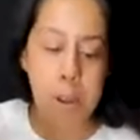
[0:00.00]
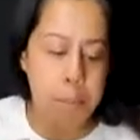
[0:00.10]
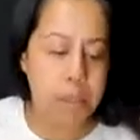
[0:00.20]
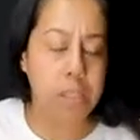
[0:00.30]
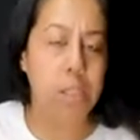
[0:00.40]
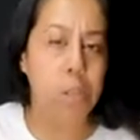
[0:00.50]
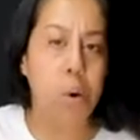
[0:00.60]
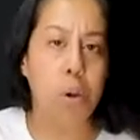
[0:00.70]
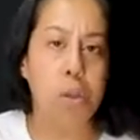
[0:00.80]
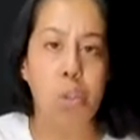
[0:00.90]
But this is
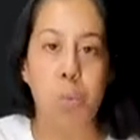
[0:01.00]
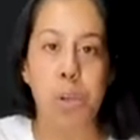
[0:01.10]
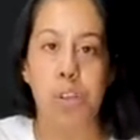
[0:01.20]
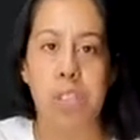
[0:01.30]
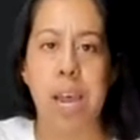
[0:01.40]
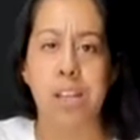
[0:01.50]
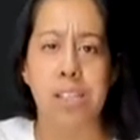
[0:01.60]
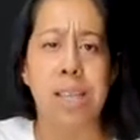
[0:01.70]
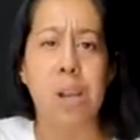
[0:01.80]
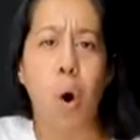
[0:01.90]
more on the sweeter side,
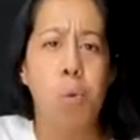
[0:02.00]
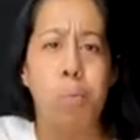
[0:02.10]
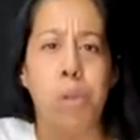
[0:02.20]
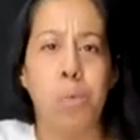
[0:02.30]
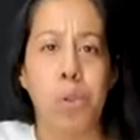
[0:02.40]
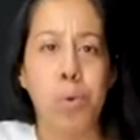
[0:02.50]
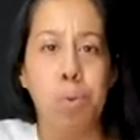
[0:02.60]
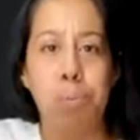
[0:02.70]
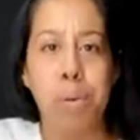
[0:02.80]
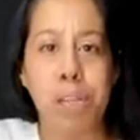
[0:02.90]
just like oatmeal when you
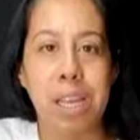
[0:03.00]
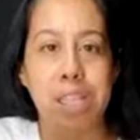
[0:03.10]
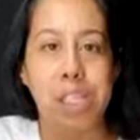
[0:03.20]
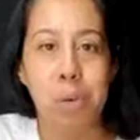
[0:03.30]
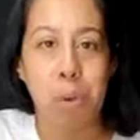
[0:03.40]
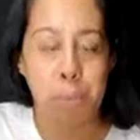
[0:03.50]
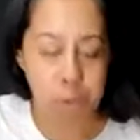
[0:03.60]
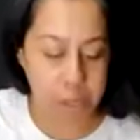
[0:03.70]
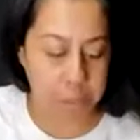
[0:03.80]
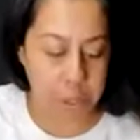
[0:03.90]
would put like syrup or
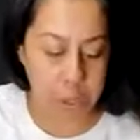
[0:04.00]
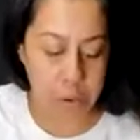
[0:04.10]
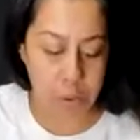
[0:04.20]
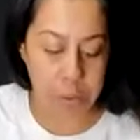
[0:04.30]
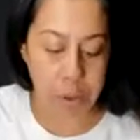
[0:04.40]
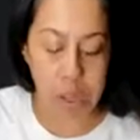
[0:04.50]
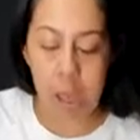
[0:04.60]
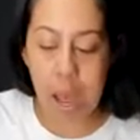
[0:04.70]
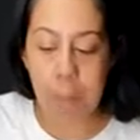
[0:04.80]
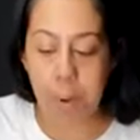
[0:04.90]
something in the oatmeal.
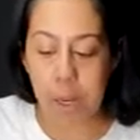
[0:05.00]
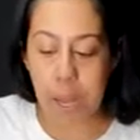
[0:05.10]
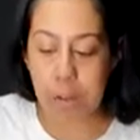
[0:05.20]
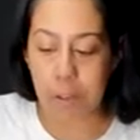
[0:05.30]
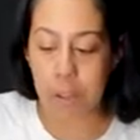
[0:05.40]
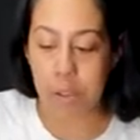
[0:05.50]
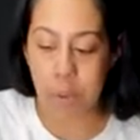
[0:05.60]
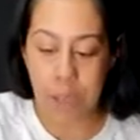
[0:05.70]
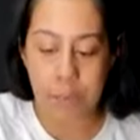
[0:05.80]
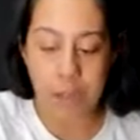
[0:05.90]
I put agave, so
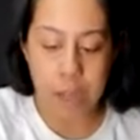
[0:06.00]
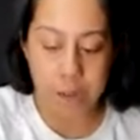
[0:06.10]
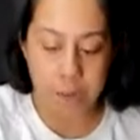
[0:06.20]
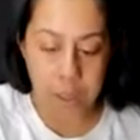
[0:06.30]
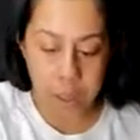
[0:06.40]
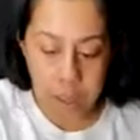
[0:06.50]
we have agave.